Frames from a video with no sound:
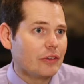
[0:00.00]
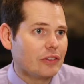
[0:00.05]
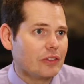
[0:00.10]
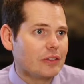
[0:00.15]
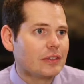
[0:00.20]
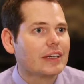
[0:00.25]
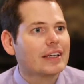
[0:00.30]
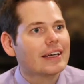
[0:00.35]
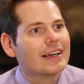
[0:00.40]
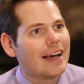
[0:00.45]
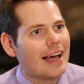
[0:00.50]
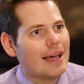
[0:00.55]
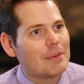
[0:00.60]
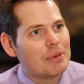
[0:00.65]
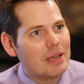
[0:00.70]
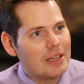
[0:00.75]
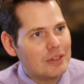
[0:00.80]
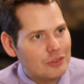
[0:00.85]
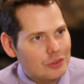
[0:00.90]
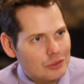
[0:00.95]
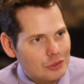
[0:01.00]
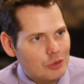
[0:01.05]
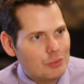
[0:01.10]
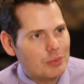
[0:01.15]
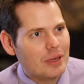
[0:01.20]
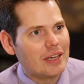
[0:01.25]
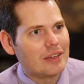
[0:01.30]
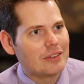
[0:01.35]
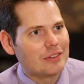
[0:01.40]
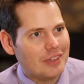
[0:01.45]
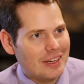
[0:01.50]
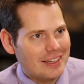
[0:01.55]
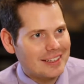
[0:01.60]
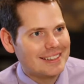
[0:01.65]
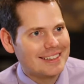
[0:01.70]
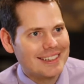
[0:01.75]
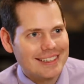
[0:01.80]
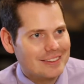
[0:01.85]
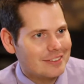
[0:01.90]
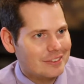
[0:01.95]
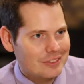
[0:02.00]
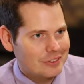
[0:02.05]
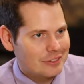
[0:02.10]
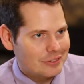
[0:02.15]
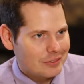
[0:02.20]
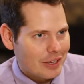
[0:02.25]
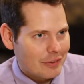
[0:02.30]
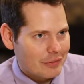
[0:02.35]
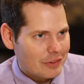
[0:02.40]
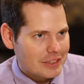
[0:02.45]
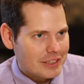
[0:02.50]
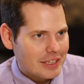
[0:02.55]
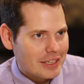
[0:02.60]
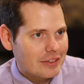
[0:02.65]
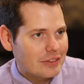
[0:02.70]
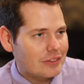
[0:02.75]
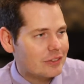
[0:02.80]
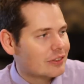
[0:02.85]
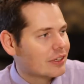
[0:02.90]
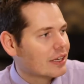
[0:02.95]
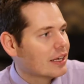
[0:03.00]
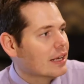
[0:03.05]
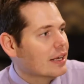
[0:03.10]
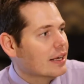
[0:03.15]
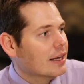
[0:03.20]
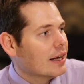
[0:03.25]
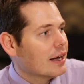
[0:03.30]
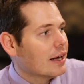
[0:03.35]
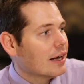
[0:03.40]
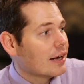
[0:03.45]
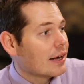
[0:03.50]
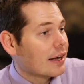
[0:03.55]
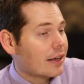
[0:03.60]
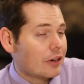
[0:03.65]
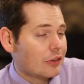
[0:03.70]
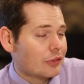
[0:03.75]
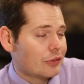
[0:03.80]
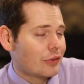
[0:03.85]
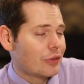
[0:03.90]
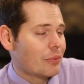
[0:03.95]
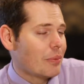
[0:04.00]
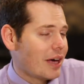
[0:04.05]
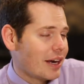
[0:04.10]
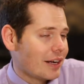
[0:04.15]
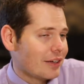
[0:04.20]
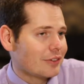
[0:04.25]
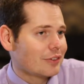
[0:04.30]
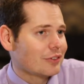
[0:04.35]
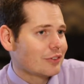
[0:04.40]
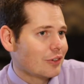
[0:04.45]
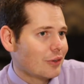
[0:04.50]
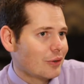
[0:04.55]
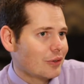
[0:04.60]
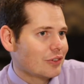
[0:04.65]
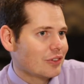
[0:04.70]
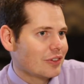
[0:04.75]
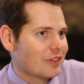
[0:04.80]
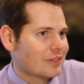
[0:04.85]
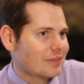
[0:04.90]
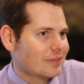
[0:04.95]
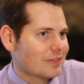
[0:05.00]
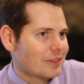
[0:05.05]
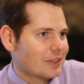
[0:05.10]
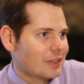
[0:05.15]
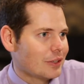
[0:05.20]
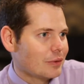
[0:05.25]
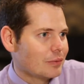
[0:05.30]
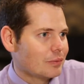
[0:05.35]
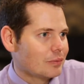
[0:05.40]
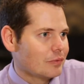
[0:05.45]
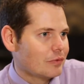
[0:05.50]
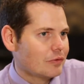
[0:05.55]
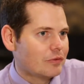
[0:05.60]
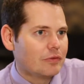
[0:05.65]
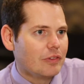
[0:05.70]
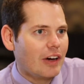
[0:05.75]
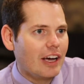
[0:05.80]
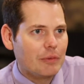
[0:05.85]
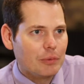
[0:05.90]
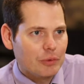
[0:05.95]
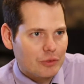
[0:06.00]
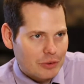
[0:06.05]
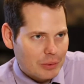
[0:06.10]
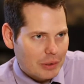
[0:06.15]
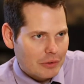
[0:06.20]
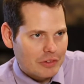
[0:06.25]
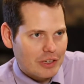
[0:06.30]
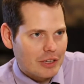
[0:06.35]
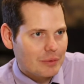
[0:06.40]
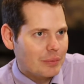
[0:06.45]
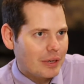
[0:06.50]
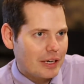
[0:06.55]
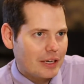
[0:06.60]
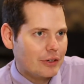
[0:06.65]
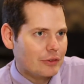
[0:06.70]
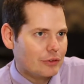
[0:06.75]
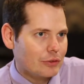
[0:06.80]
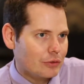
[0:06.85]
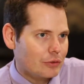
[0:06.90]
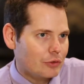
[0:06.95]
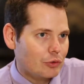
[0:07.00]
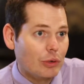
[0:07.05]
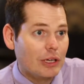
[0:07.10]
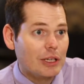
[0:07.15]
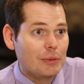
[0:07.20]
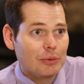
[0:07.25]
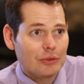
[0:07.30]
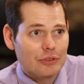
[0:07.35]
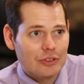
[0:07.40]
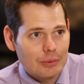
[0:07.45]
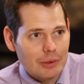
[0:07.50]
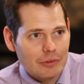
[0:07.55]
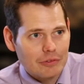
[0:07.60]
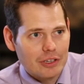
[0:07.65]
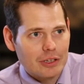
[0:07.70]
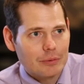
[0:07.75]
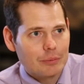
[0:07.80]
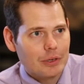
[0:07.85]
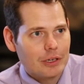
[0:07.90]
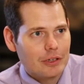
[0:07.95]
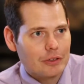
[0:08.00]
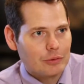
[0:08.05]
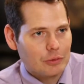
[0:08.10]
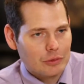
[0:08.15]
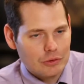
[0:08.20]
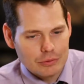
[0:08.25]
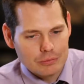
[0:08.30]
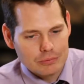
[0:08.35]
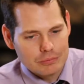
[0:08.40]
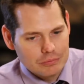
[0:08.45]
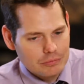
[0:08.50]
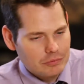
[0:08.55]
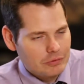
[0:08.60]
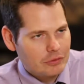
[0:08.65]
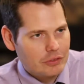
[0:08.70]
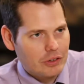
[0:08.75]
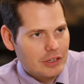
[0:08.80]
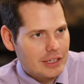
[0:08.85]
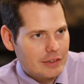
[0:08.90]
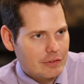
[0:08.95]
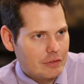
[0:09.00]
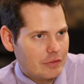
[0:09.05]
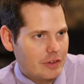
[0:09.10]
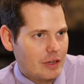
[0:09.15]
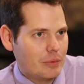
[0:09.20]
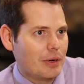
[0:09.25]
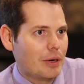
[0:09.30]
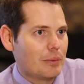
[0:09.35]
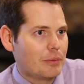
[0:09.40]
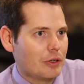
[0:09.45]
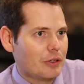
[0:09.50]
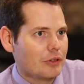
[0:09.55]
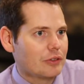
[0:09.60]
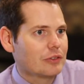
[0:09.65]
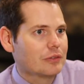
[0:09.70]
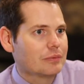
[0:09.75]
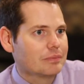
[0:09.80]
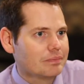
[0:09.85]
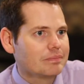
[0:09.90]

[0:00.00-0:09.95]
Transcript: Is it high paced or low paced? Highly dense? Not very dense? And also thematics. So is it 5% about vampires or 20% about vampires, which are very different vampire books.